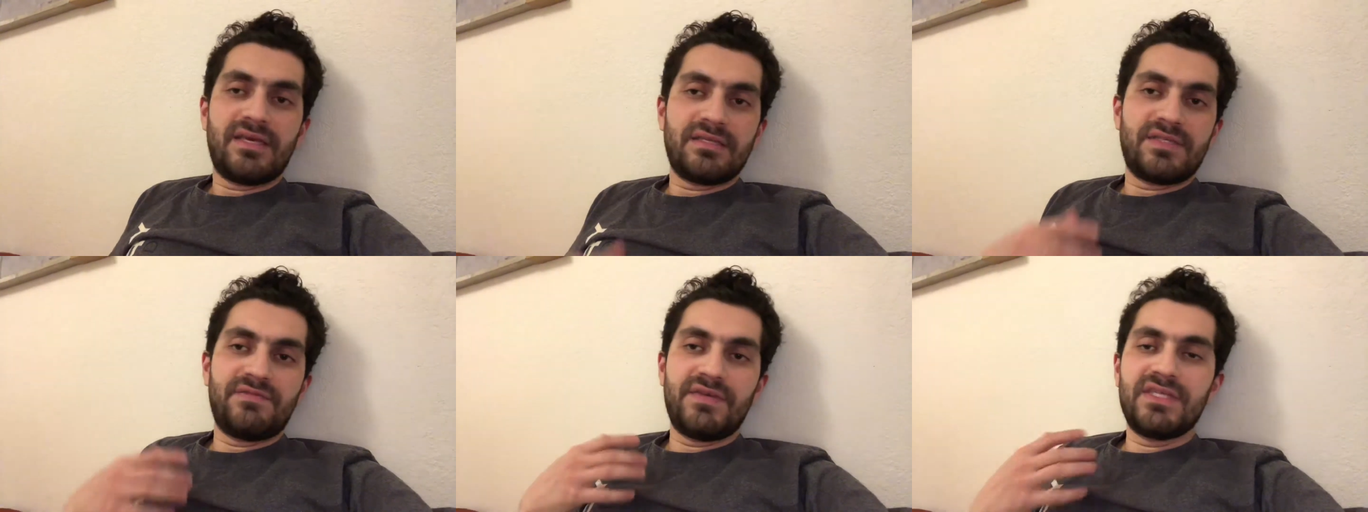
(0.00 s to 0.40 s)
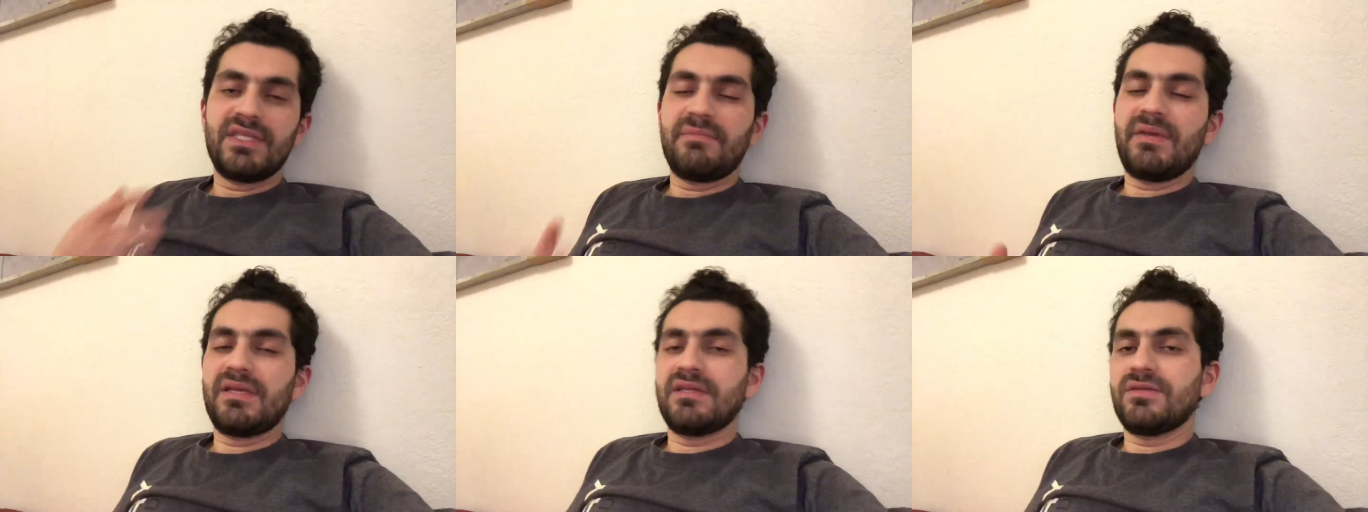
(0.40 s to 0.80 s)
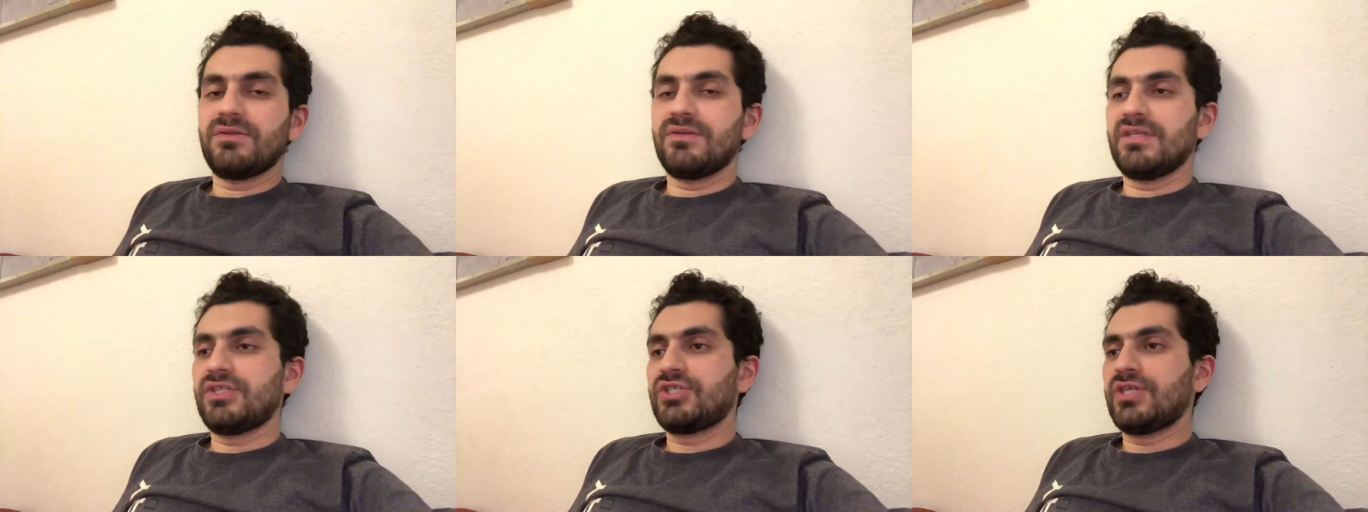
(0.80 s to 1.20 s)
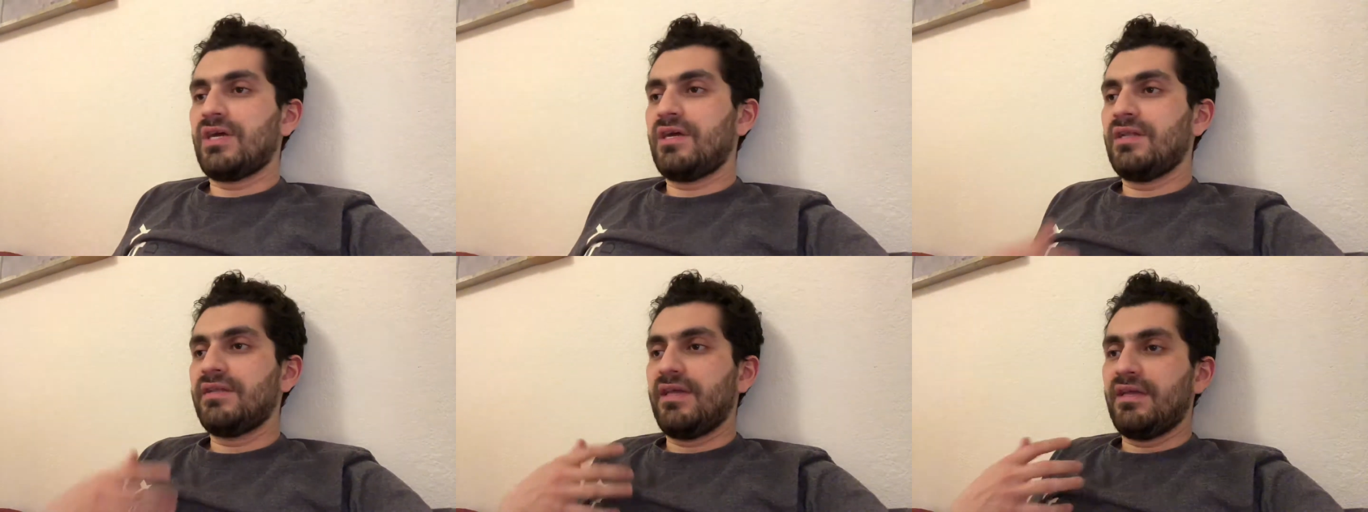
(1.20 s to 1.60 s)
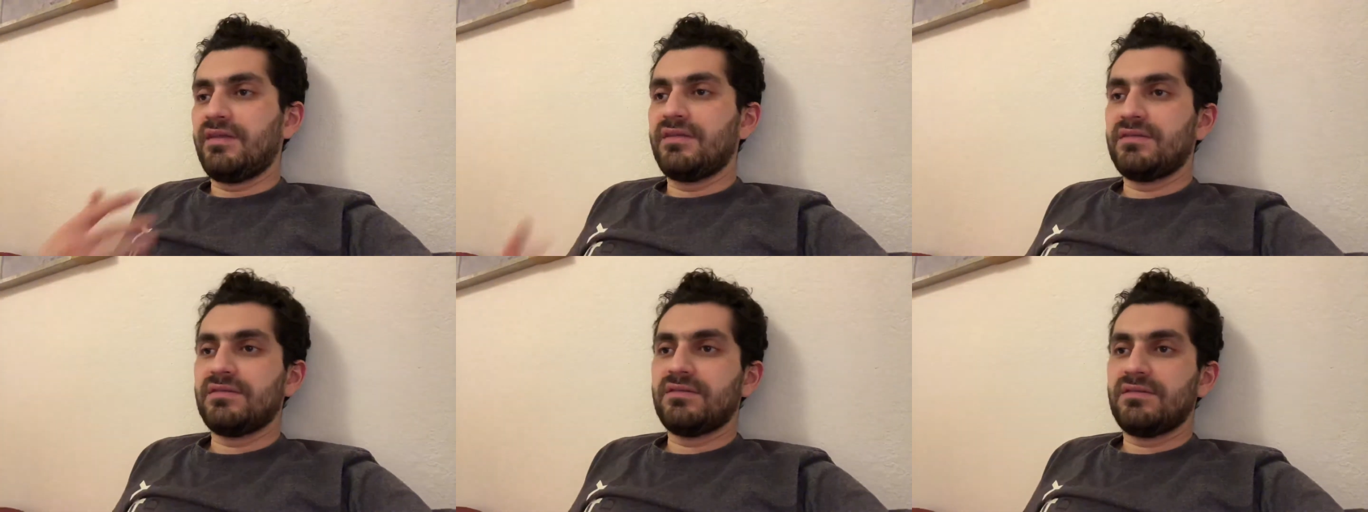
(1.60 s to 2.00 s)
that's very dependent on the child
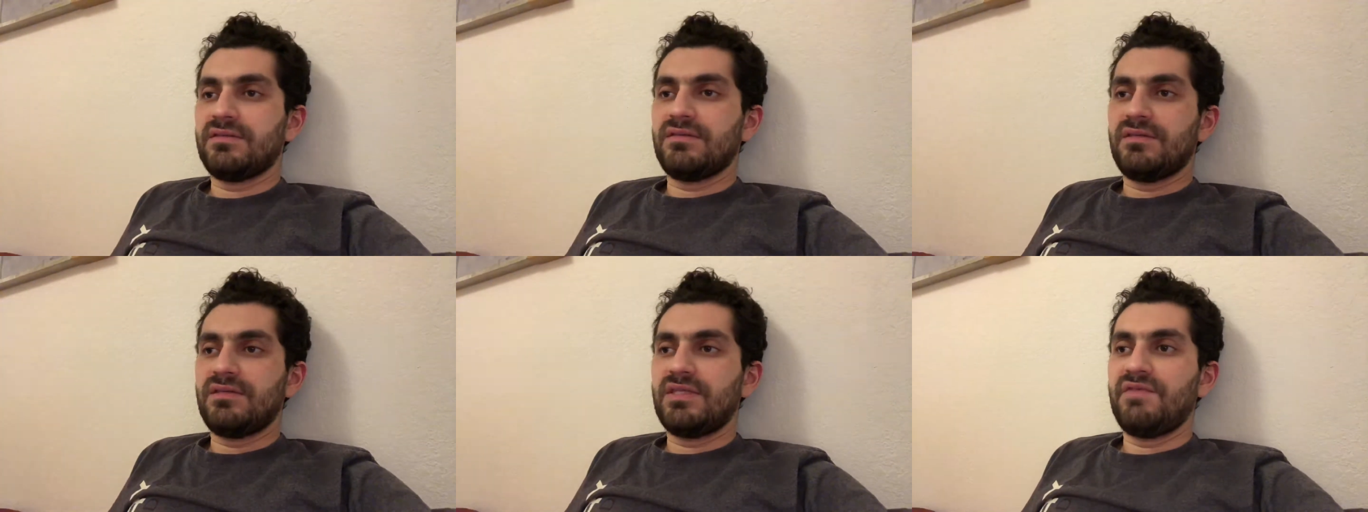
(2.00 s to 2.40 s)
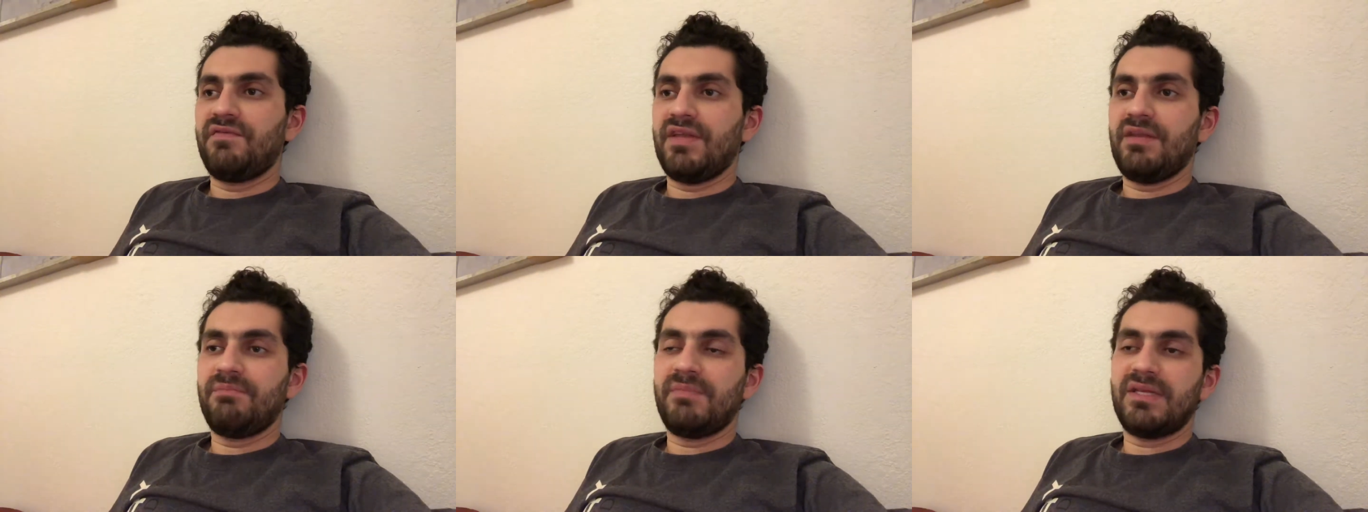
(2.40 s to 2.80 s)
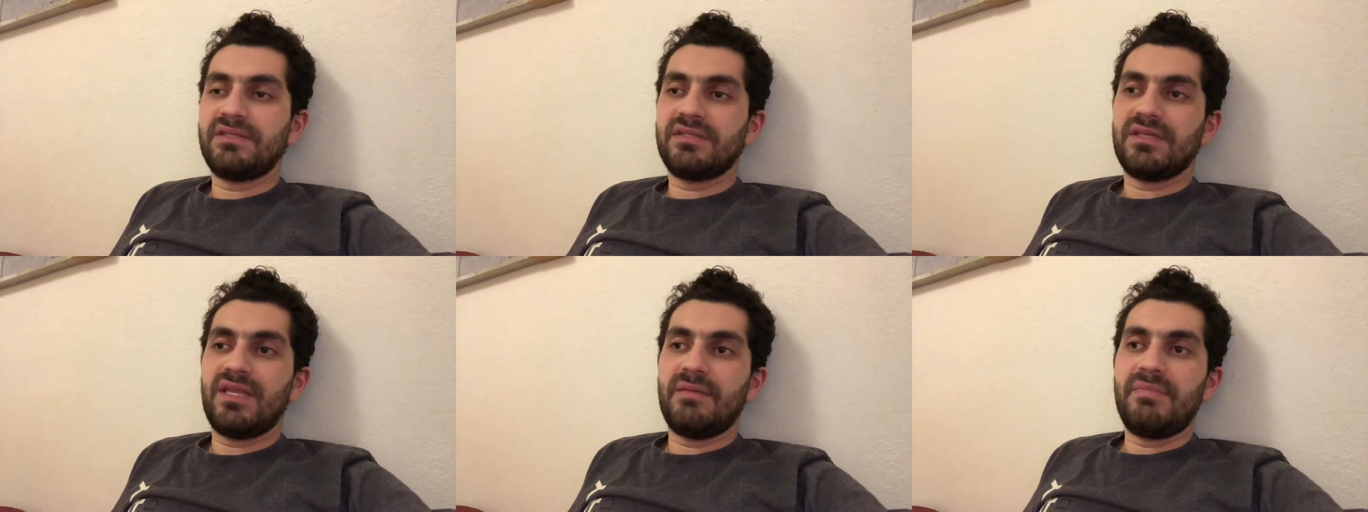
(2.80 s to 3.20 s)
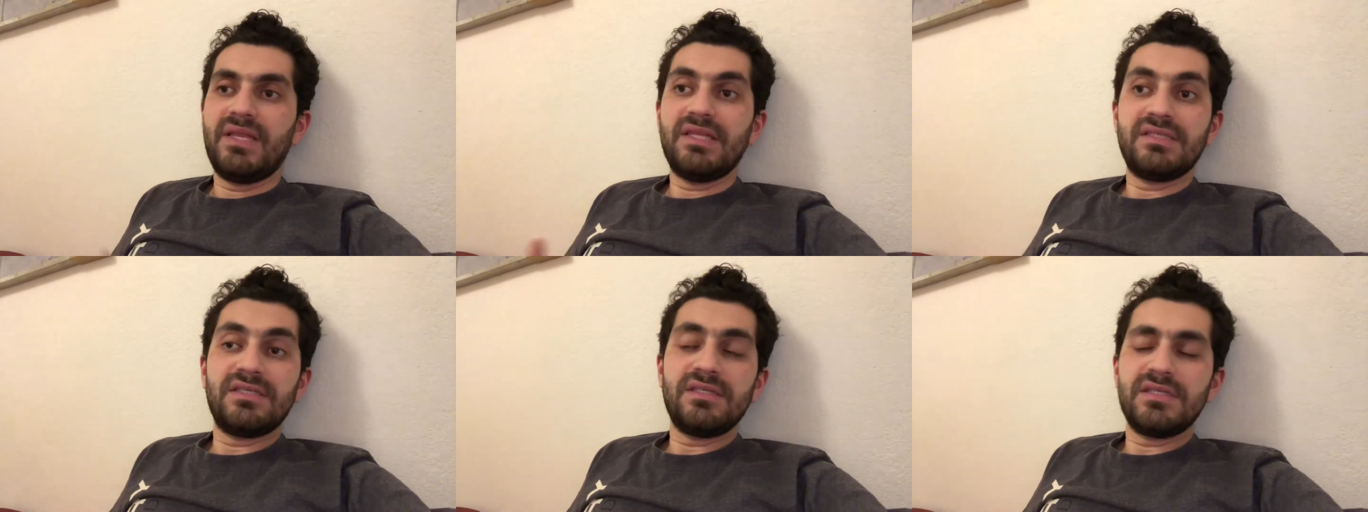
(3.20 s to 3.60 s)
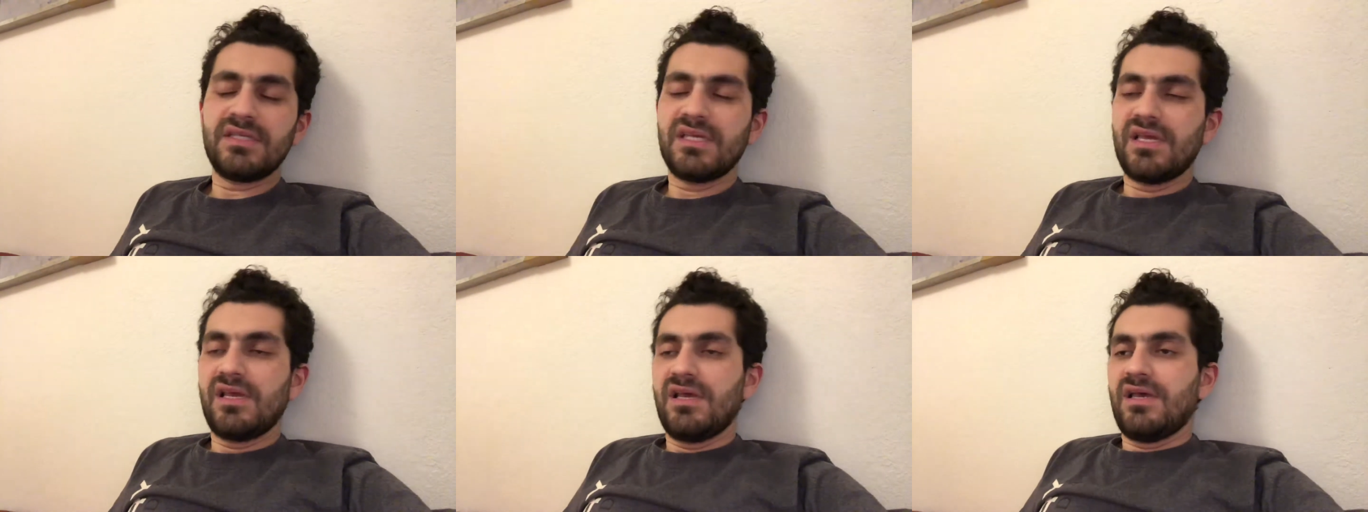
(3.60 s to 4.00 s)
and their developmental abilities,